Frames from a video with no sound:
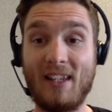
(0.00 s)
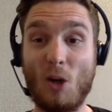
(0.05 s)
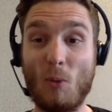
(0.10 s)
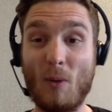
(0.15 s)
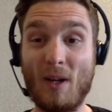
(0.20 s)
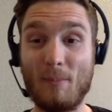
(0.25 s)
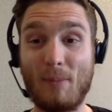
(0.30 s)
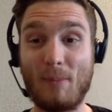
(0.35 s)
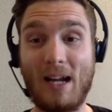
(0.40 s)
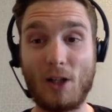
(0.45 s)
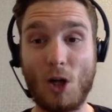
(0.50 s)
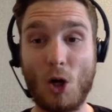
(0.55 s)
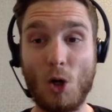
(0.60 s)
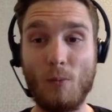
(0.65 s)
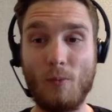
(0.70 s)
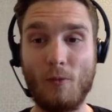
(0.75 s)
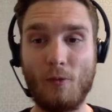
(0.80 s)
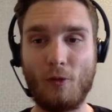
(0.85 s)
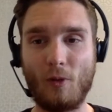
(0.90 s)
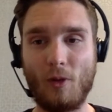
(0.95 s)
I went back
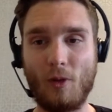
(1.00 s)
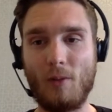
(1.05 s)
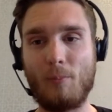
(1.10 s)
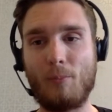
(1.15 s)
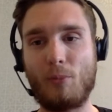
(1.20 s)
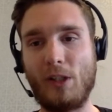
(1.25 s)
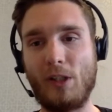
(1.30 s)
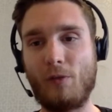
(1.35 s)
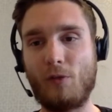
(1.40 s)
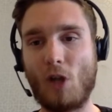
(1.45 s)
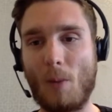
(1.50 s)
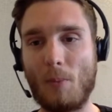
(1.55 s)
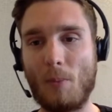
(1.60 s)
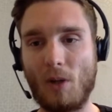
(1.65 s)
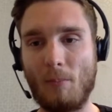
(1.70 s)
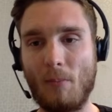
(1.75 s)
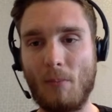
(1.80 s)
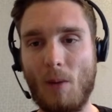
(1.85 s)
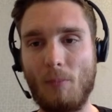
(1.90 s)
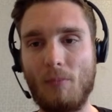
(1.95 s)
home for a brief couple of
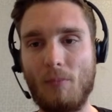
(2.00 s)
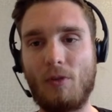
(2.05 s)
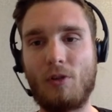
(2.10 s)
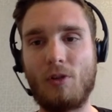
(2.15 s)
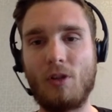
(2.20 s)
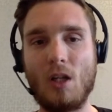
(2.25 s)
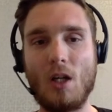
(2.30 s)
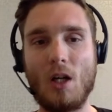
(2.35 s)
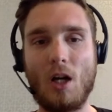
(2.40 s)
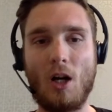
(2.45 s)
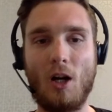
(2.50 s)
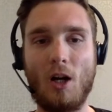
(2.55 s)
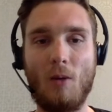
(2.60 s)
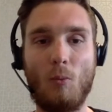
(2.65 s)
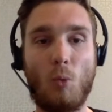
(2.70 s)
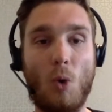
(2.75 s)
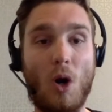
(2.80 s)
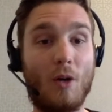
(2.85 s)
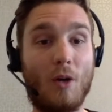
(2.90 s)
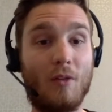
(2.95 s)
months um,
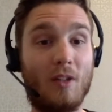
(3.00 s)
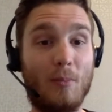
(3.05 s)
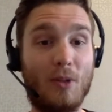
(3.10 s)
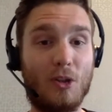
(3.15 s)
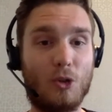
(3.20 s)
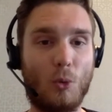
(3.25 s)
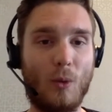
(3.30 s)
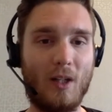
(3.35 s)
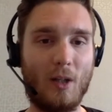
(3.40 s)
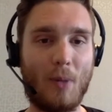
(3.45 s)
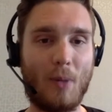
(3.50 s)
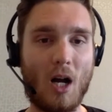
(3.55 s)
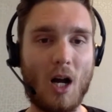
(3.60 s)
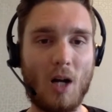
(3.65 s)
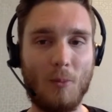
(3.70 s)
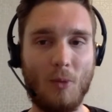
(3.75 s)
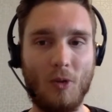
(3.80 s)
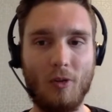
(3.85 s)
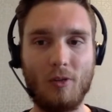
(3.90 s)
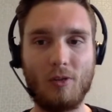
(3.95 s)
while I was in between
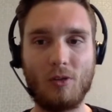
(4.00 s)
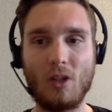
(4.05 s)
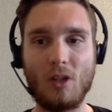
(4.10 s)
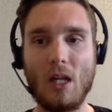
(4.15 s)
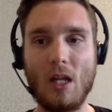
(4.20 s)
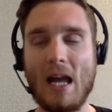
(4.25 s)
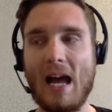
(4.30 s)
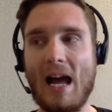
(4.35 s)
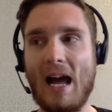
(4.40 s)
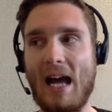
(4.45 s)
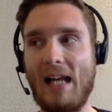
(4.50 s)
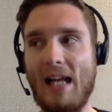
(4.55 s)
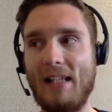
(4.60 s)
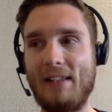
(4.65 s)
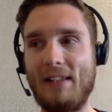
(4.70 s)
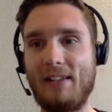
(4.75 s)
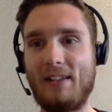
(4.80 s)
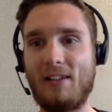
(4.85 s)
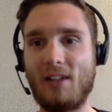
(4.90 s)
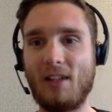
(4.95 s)
apartments.
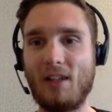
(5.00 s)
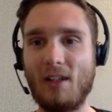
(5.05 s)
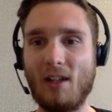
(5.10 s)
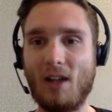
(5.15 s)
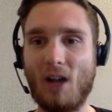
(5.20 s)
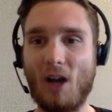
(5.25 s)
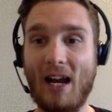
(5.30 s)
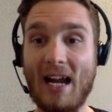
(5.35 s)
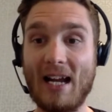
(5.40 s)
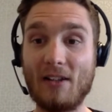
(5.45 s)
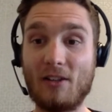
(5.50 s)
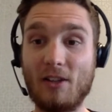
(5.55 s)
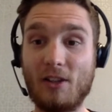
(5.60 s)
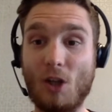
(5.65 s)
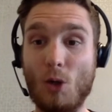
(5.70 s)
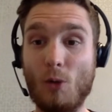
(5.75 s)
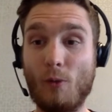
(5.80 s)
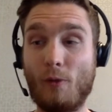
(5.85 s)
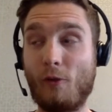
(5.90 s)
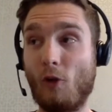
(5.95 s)
And I had to
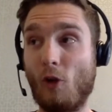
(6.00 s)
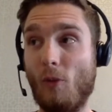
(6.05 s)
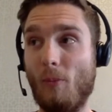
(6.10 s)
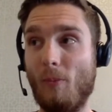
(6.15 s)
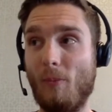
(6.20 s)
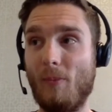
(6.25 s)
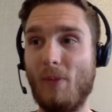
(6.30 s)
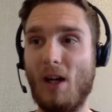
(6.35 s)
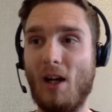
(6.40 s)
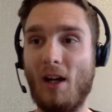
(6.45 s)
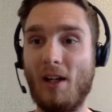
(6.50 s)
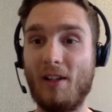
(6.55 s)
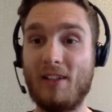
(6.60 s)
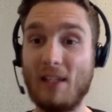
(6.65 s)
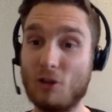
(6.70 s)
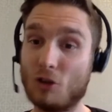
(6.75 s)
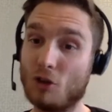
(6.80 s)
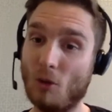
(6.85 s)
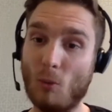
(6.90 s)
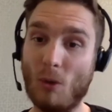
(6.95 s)
go from uh,
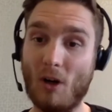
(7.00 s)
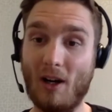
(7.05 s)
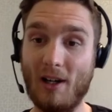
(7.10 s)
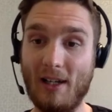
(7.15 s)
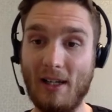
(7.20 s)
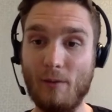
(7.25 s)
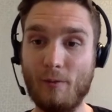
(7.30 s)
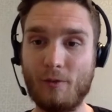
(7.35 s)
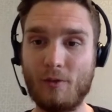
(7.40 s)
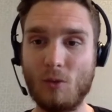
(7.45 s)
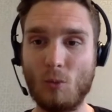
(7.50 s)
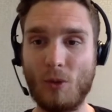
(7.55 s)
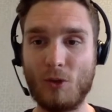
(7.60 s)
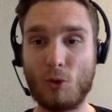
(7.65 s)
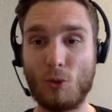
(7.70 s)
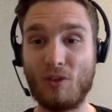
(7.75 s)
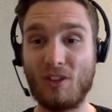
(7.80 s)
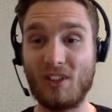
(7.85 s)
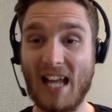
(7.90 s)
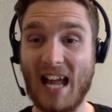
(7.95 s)
where I lived, which
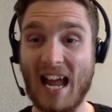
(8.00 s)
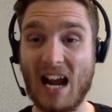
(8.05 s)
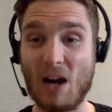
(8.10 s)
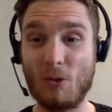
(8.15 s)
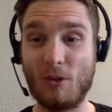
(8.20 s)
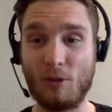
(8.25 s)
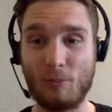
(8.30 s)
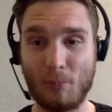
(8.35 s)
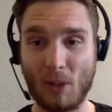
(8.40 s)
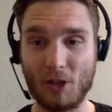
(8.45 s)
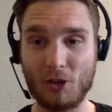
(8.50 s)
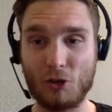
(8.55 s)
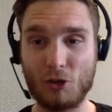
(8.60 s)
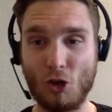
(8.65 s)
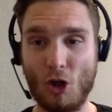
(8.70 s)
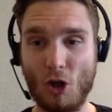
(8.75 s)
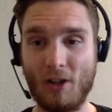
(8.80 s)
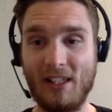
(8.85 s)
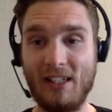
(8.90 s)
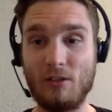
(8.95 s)
was an hour's bus
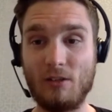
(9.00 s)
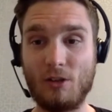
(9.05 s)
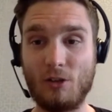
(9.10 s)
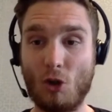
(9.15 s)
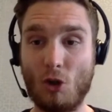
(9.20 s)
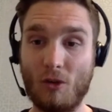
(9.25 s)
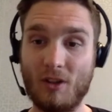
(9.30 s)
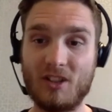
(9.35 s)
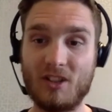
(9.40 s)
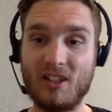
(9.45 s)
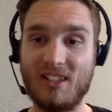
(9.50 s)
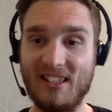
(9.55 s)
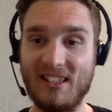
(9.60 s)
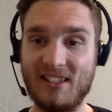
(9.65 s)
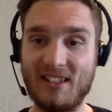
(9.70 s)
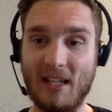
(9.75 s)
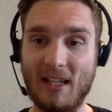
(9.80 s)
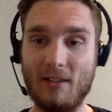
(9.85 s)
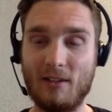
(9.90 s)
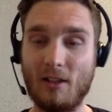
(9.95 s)
journey into Norwich City
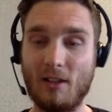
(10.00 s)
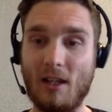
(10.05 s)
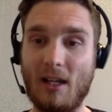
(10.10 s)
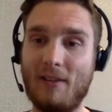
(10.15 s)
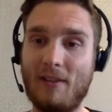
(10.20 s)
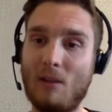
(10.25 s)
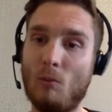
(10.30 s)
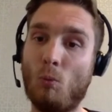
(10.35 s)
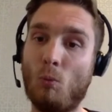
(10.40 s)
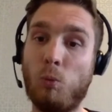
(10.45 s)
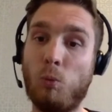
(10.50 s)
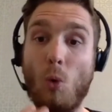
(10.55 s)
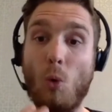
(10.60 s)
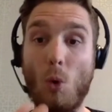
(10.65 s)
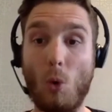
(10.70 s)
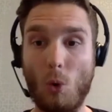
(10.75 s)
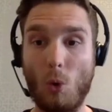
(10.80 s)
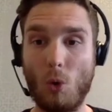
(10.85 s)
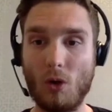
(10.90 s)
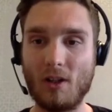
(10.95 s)
Centre, and then
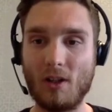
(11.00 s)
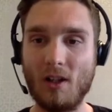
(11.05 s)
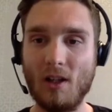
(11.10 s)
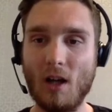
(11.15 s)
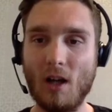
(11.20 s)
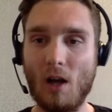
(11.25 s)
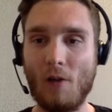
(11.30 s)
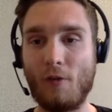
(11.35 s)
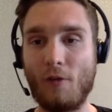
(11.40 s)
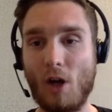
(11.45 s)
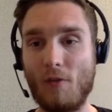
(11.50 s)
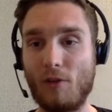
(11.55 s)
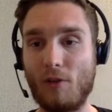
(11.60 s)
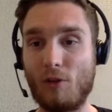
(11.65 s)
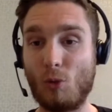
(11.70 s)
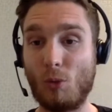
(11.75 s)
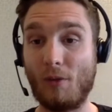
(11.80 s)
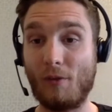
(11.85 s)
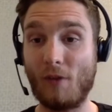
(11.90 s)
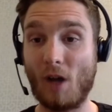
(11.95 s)
walk a further
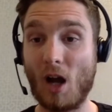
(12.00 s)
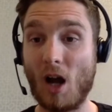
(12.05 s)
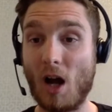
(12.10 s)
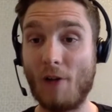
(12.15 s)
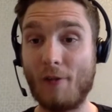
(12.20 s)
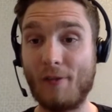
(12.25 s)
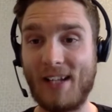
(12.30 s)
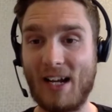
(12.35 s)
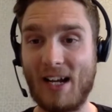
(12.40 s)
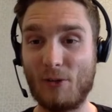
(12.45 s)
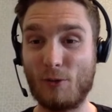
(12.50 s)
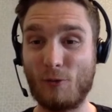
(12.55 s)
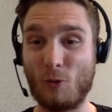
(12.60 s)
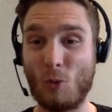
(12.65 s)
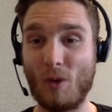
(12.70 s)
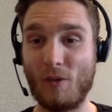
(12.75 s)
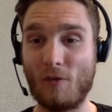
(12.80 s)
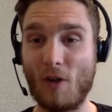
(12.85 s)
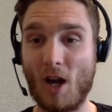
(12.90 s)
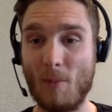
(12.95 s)
sort of half an hour to
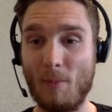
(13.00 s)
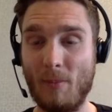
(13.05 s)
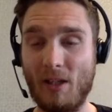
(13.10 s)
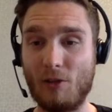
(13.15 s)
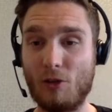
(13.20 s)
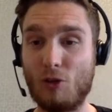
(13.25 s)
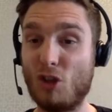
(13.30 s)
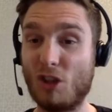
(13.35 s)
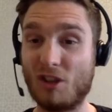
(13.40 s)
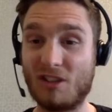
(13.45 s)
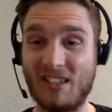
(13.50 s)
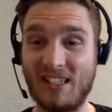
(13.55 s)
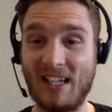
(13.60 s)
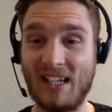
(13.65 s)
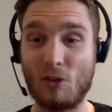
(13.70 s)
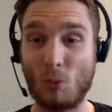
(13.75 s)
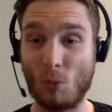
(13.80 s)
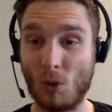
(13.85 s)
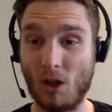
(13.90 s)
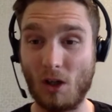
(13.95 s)
45 minutes just to get
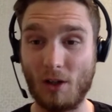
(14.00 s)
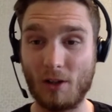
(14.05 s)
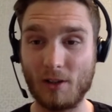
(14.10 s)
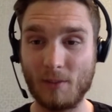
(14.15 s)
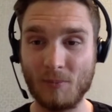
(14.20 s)
to work.